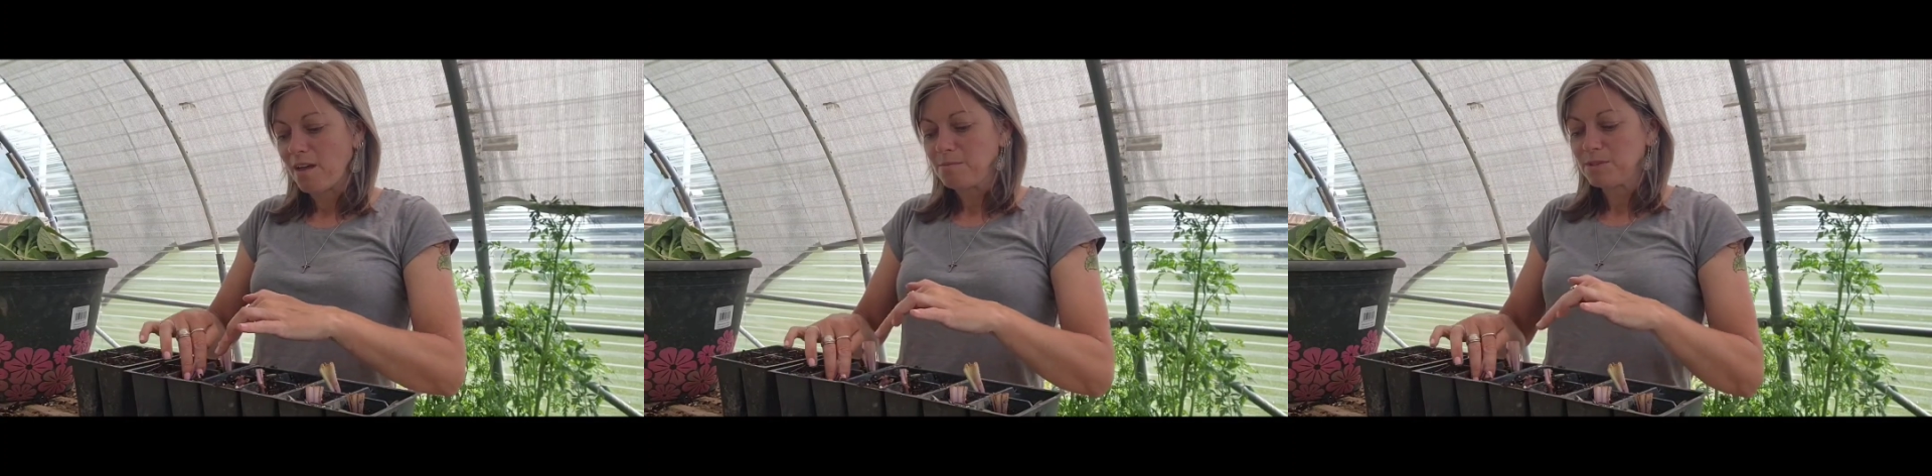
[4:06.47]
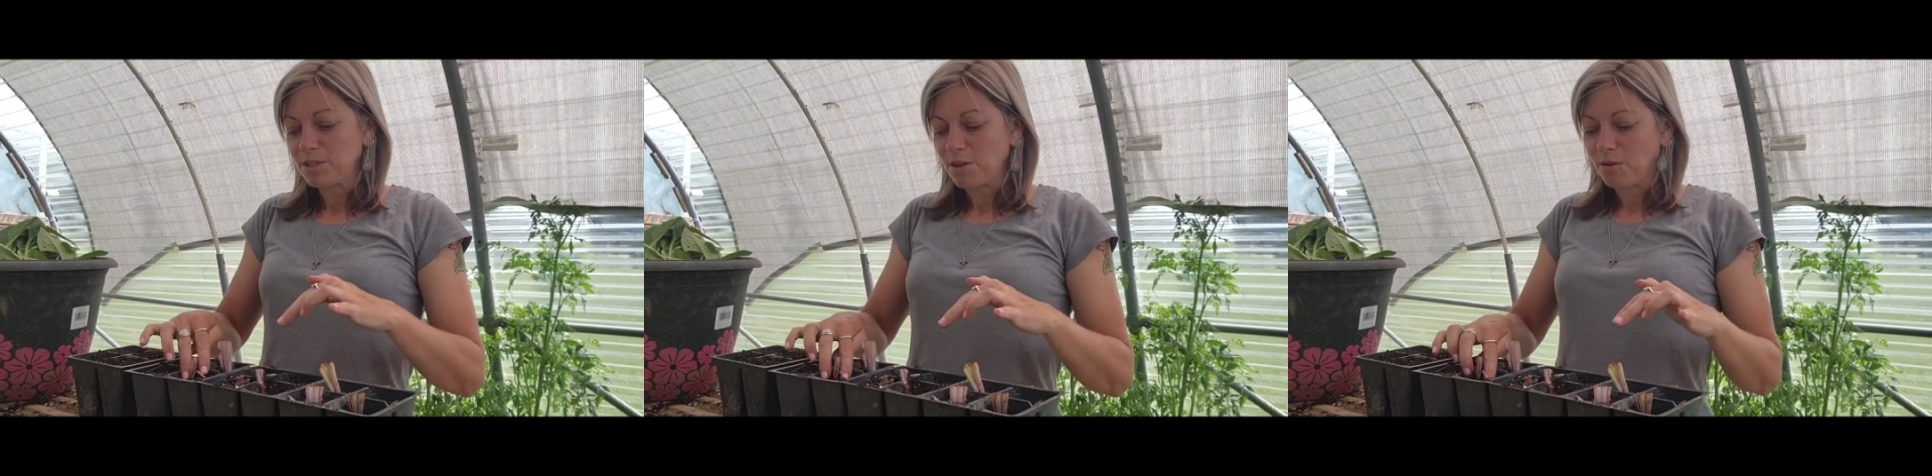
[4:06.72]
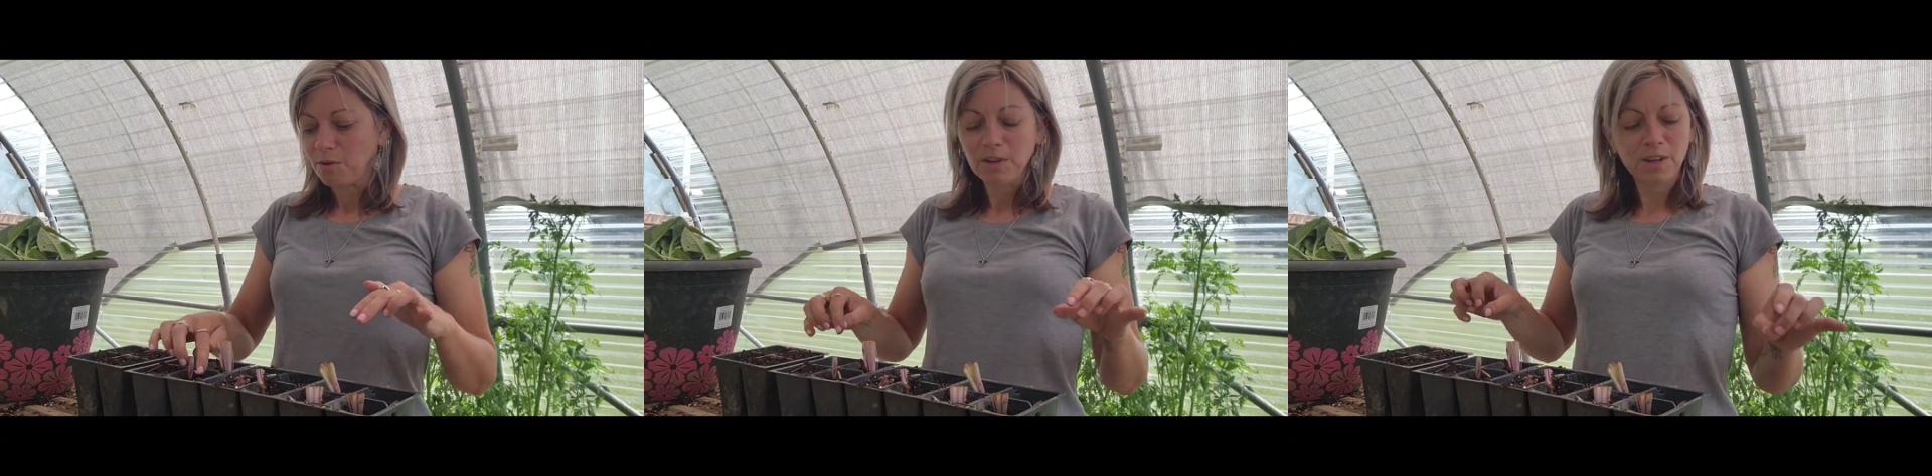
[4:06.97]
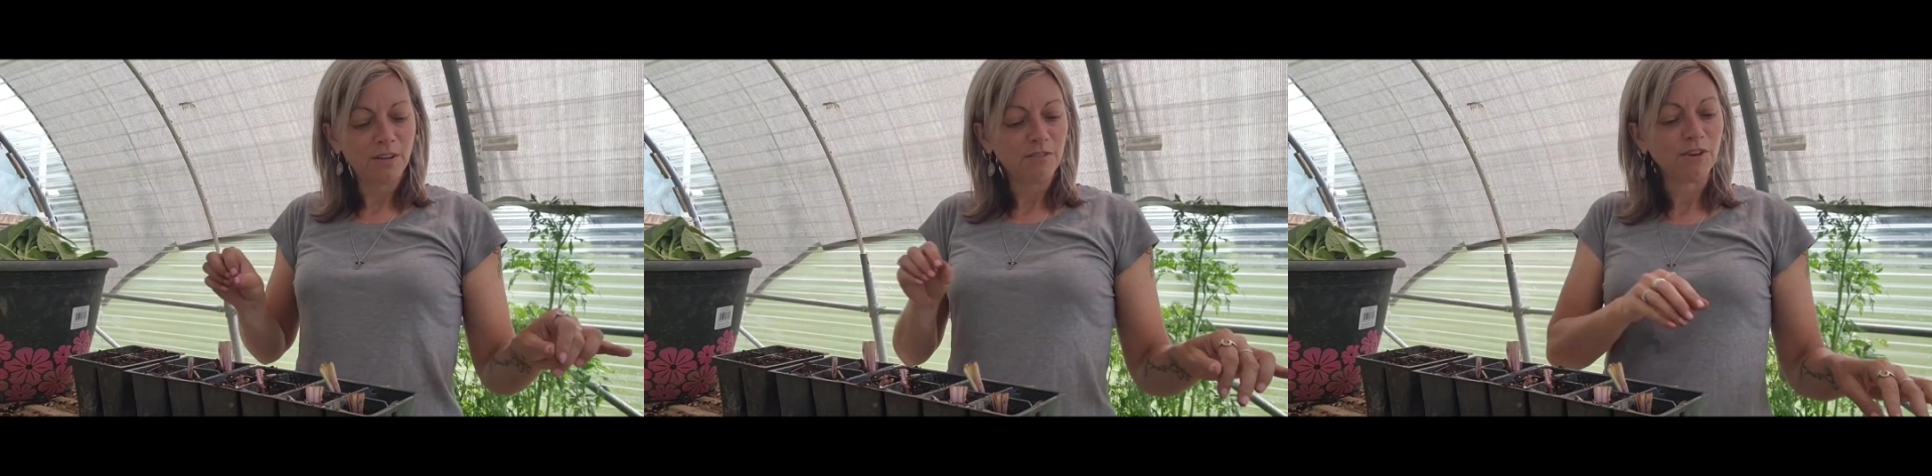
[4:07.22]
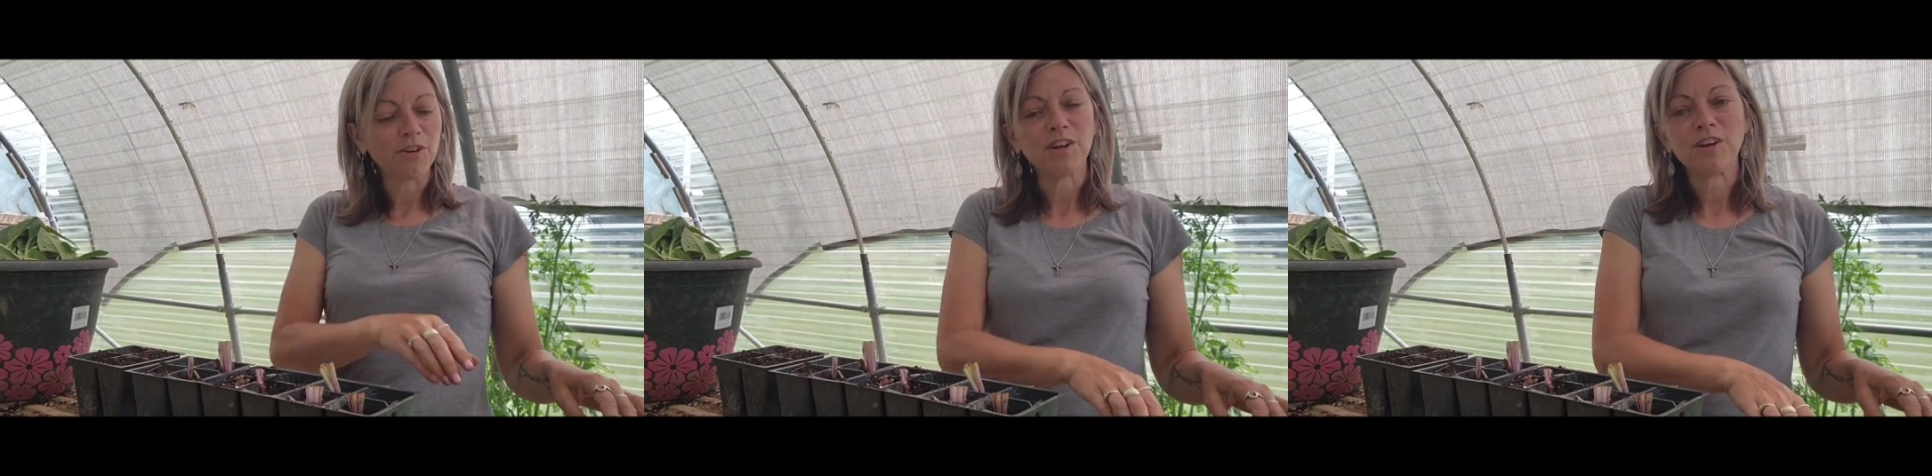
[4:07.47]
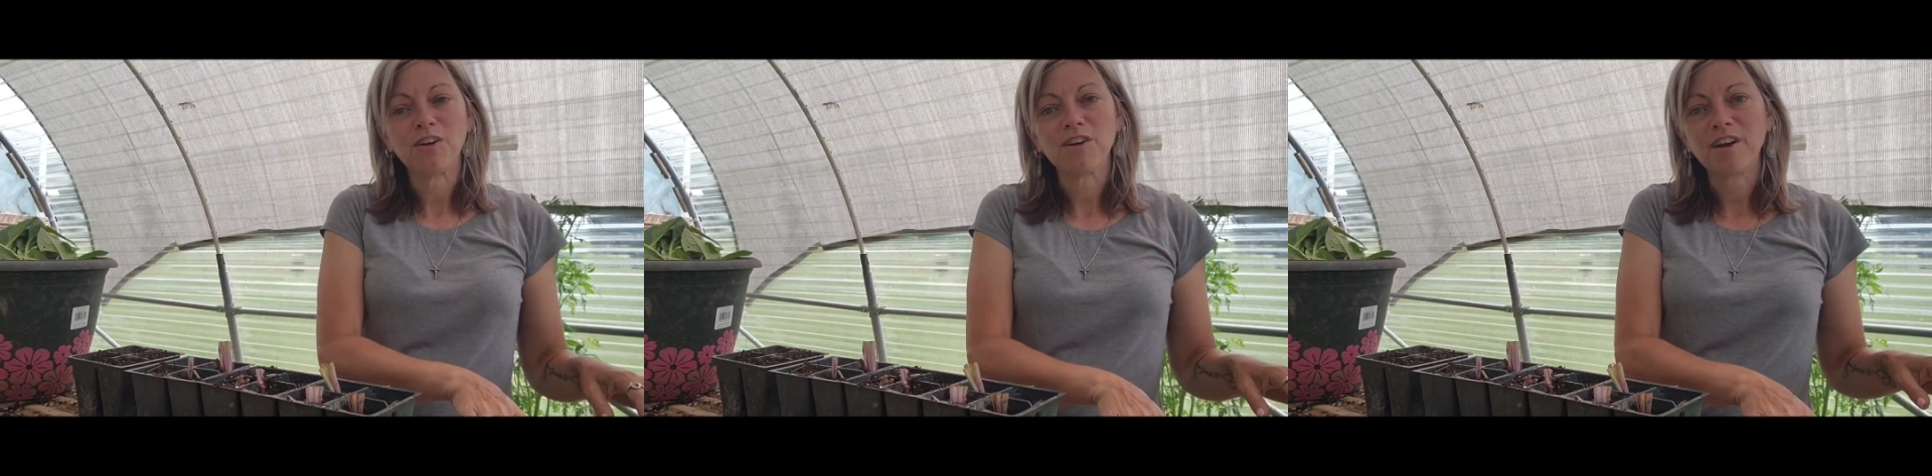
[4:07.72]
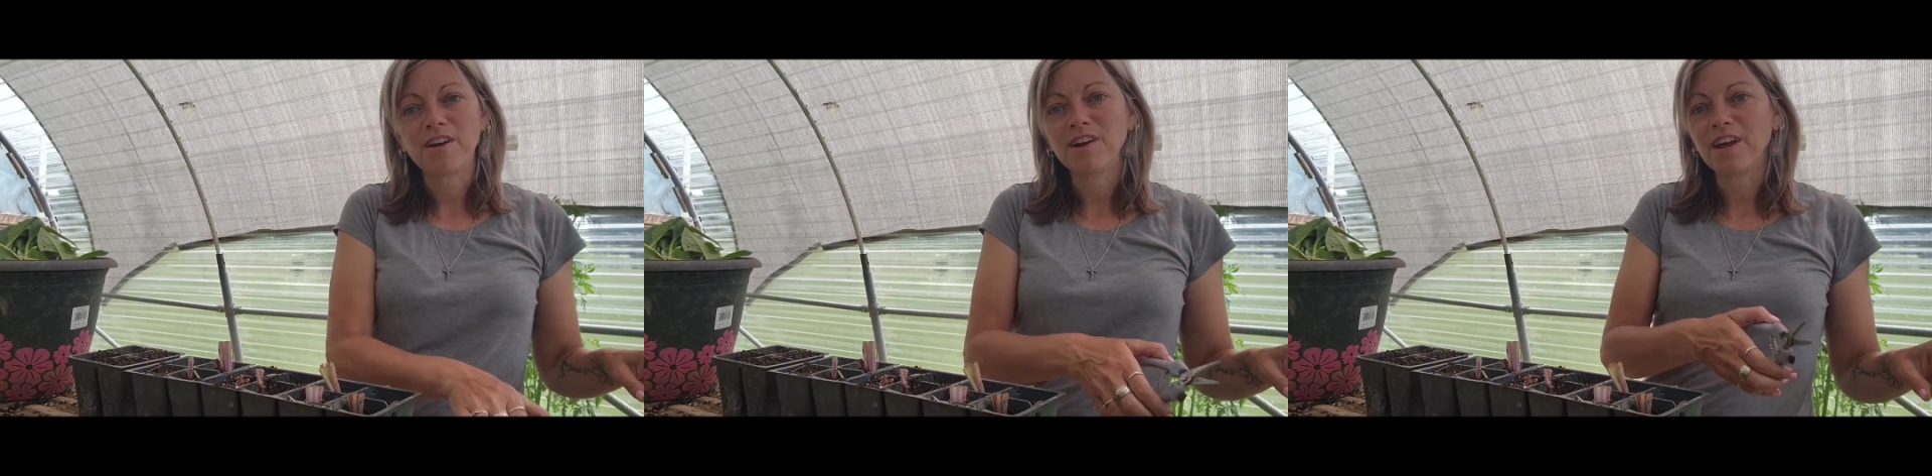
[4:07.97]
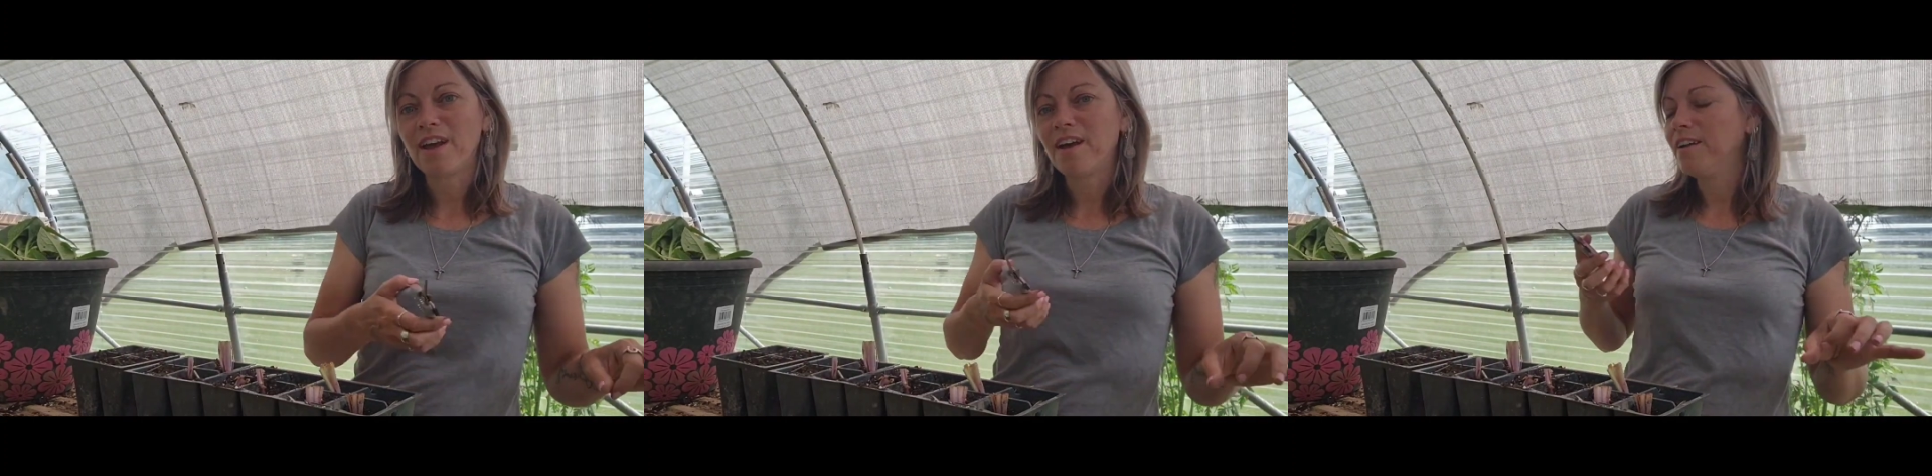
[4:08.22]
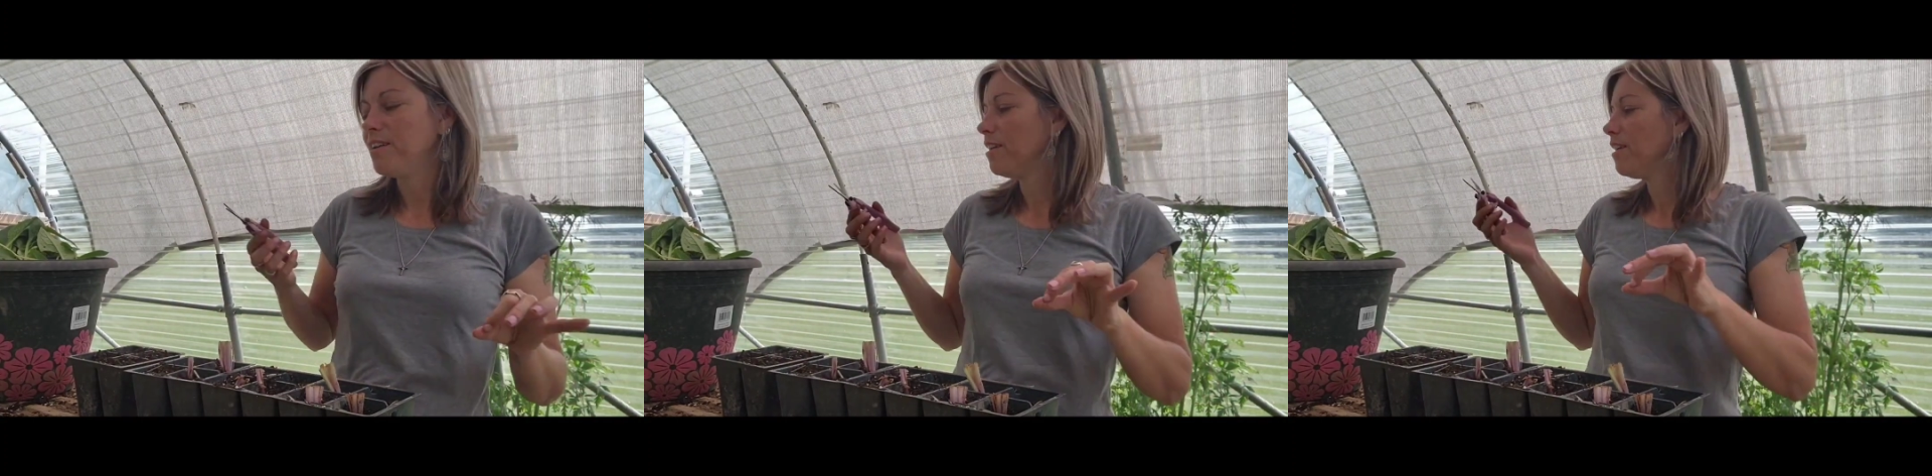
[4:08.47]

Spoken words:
So if you're in our area,